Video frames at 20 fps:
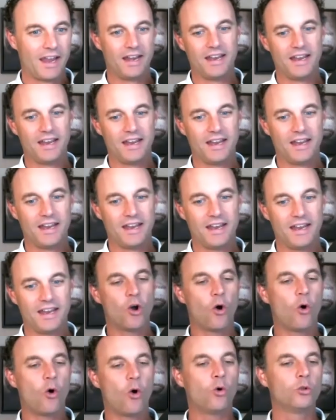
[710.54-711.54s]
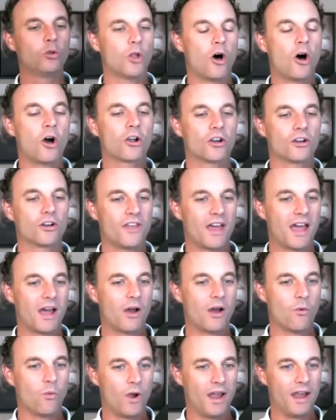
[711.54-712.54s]
and it is no longer that
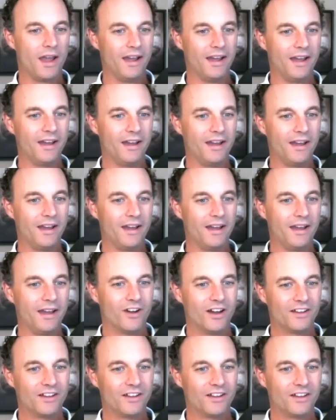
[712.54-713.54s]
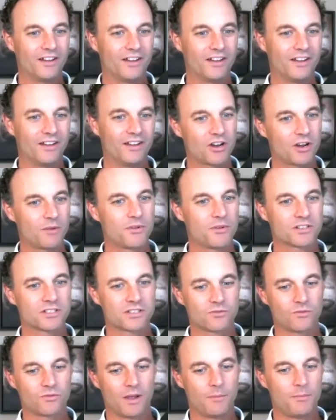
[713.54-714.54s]
way, right? The cyber criminals.
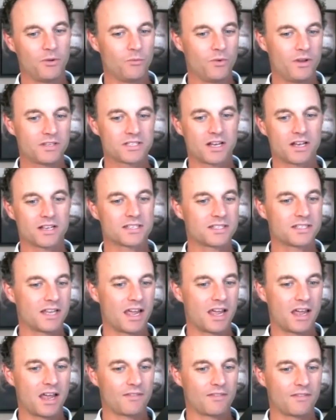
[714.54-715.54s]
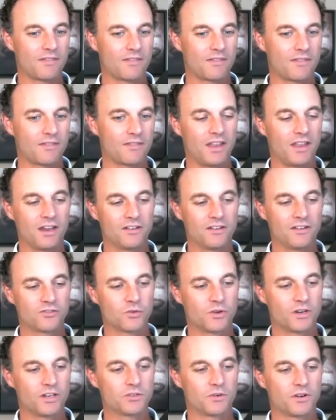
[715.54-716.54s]
I mean, we saw a stat that at the end of
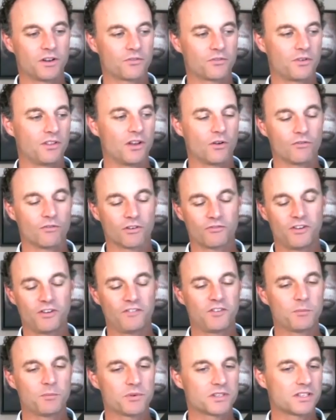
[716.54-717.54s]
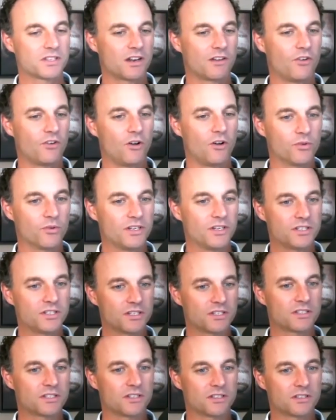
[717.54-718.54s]
2023, that over 50% of all
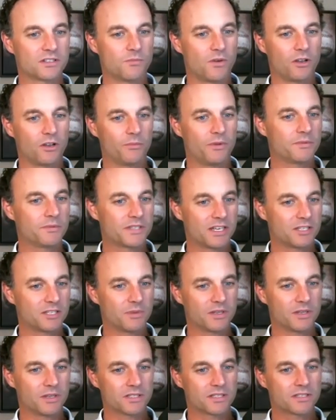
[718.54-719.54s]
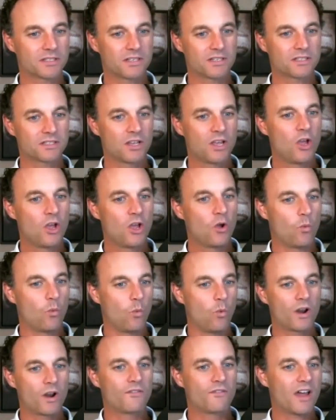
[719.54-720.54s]
breaches to small to medium-sized businesses
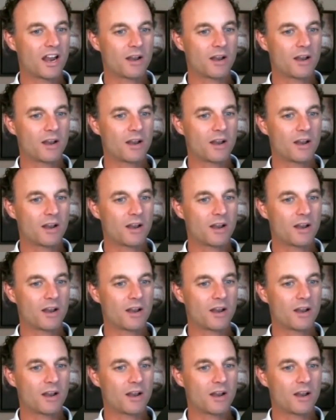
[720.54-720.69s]
would have not have